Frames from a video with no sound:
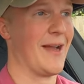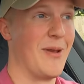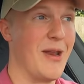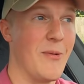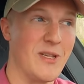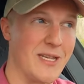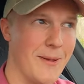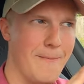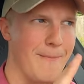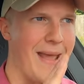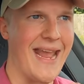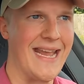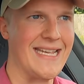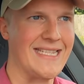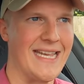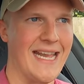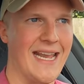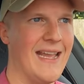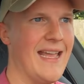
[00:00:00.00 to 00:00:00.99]
I mean, it was
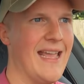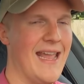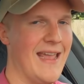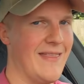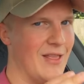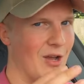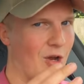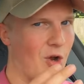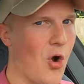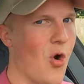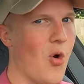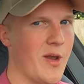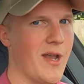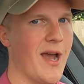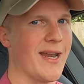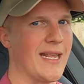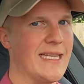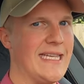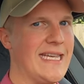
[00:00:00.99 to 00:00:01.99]
amazing in the
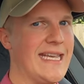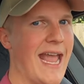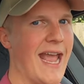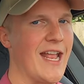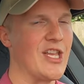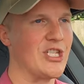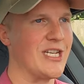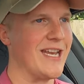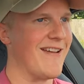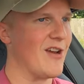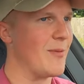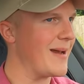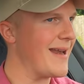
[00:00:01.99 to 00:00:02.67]
courtyard at DK Engineering,